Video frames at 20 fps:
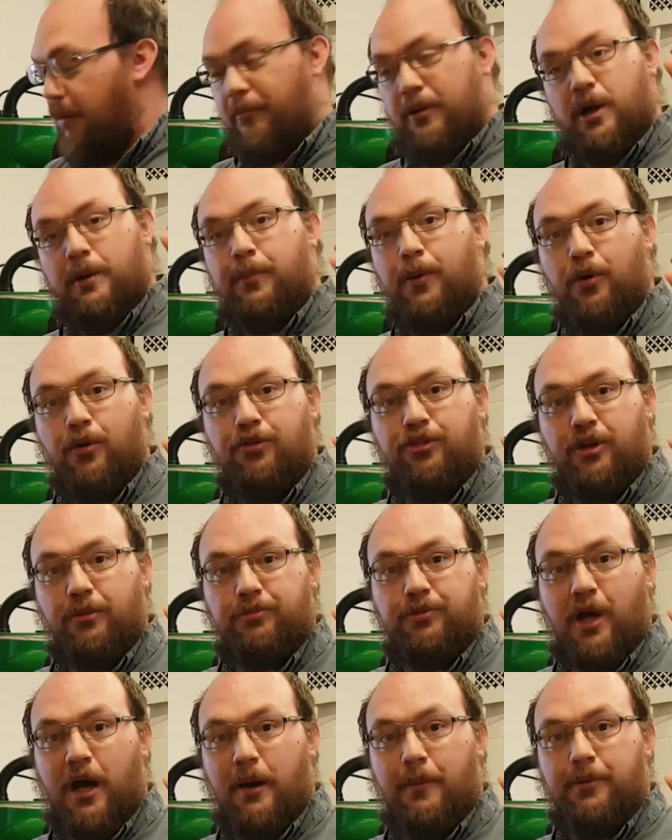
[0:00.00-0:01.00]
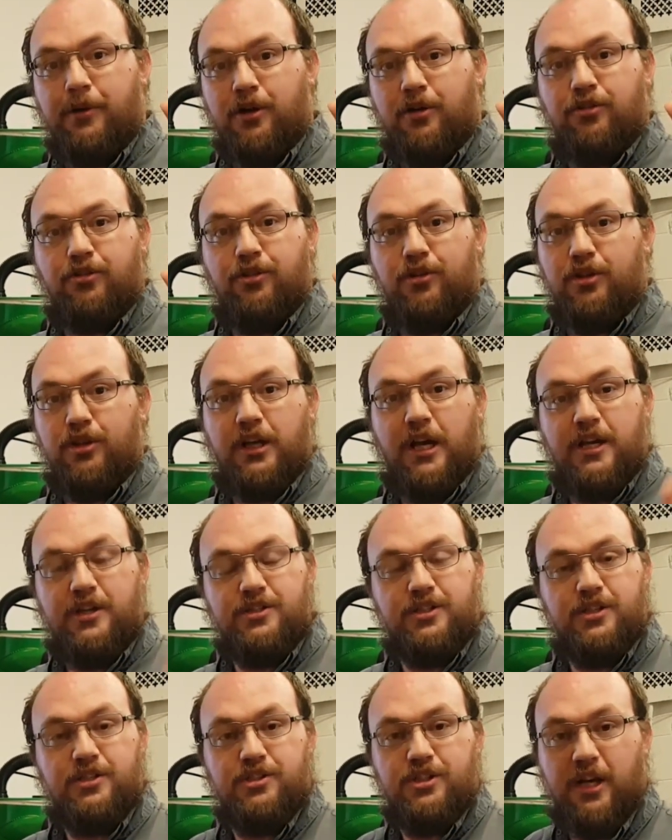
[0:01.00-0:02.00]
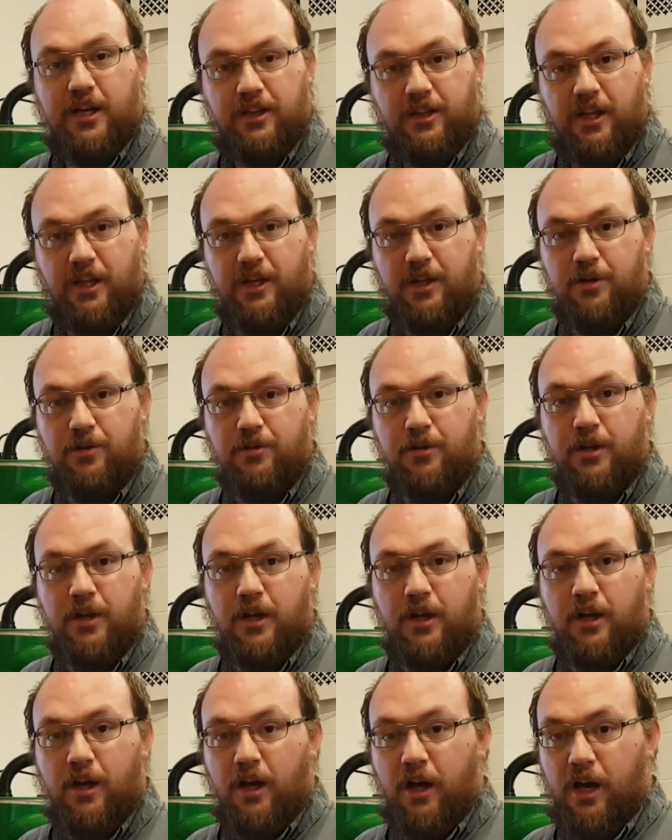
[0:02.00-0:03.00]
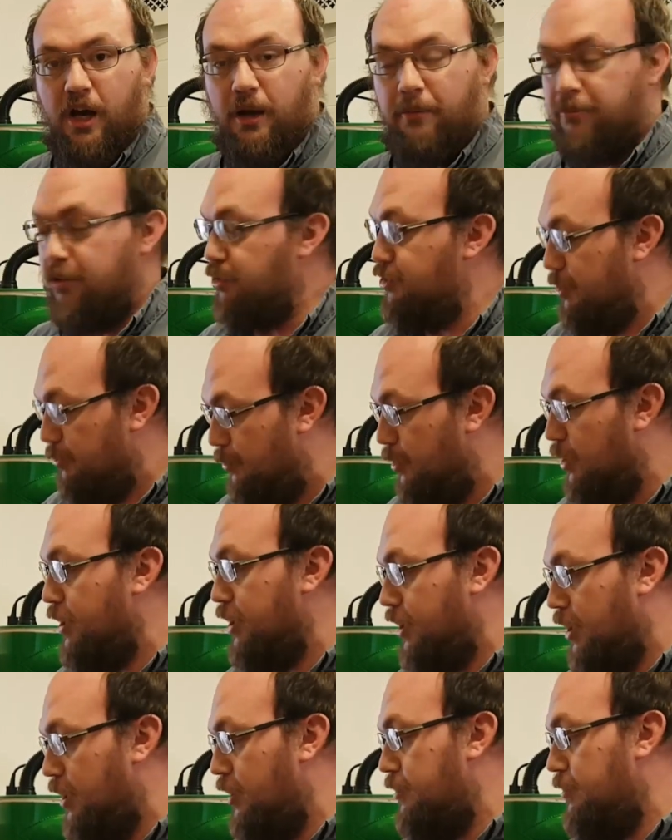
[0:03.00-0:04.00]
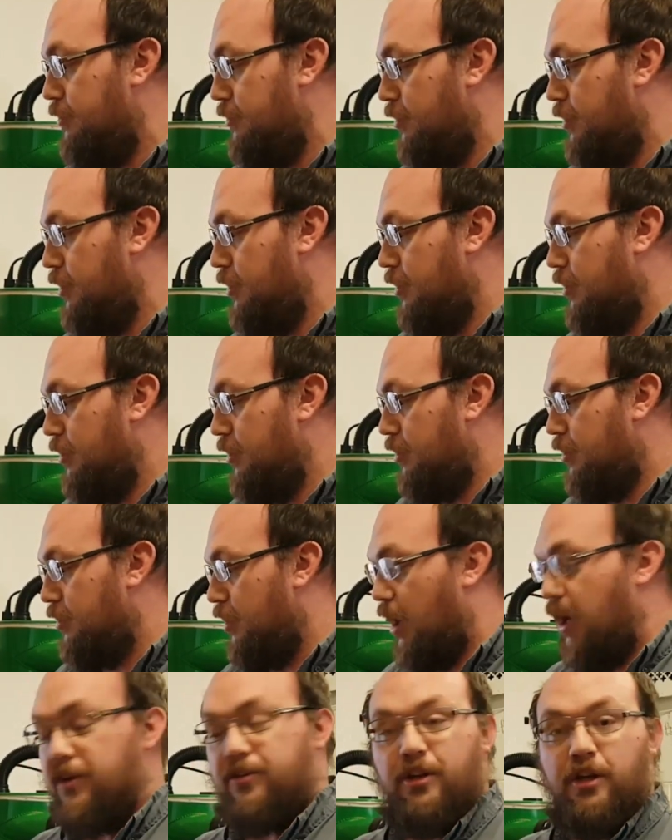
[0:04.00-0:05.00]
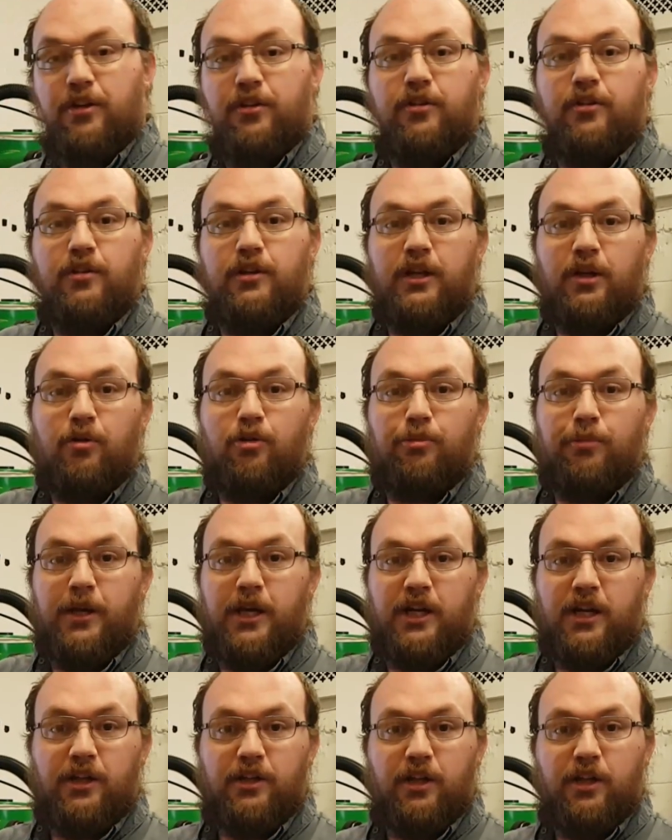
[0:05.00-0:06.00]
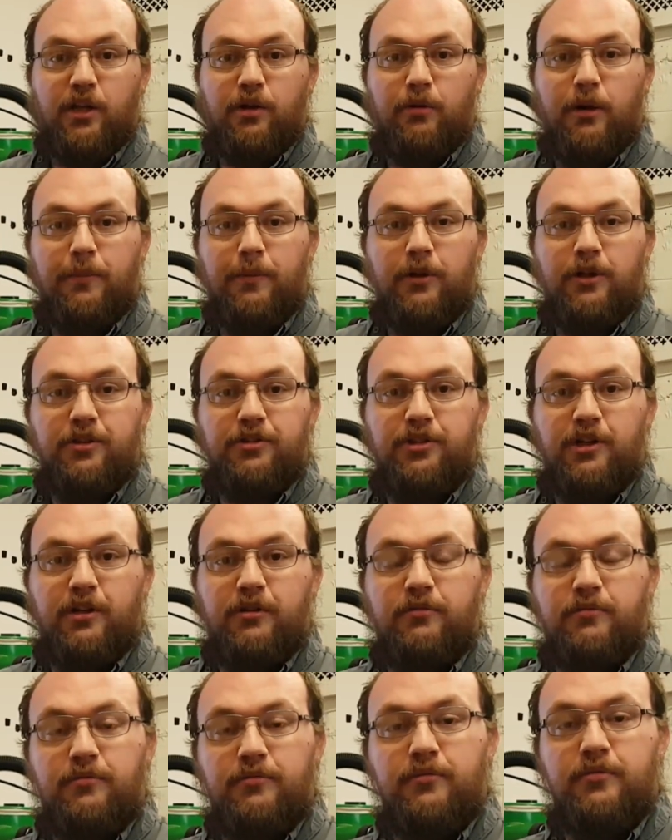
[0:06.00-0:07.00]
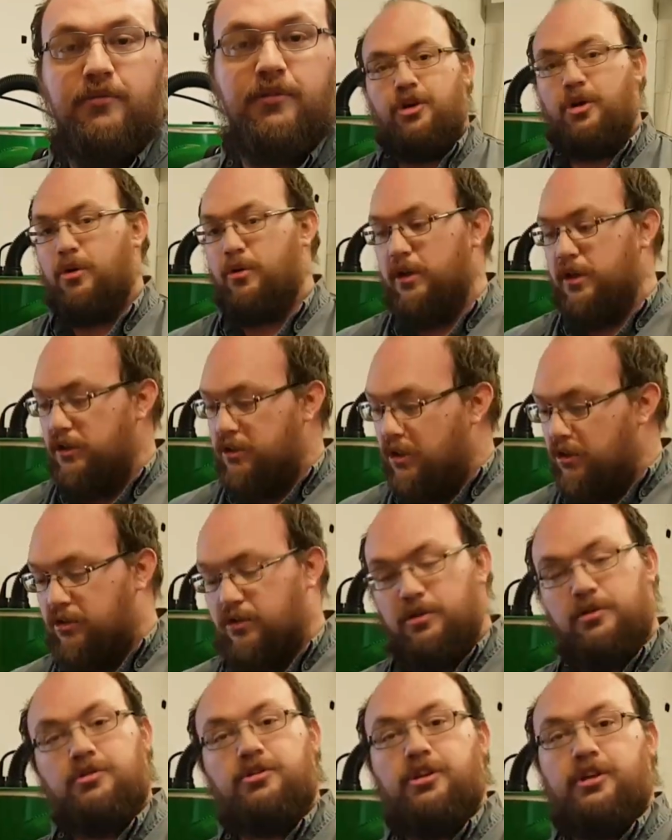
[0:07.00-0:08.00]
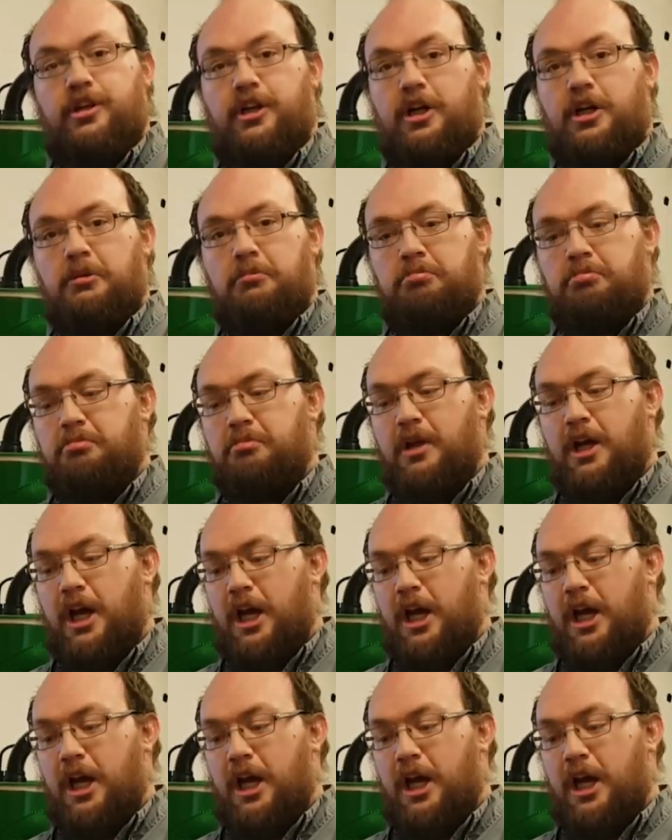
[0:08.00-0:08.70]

I'm going to post up top here so you guys can check that out. There's some really good content that was made on the Little Ripper this year. So in conclusion here,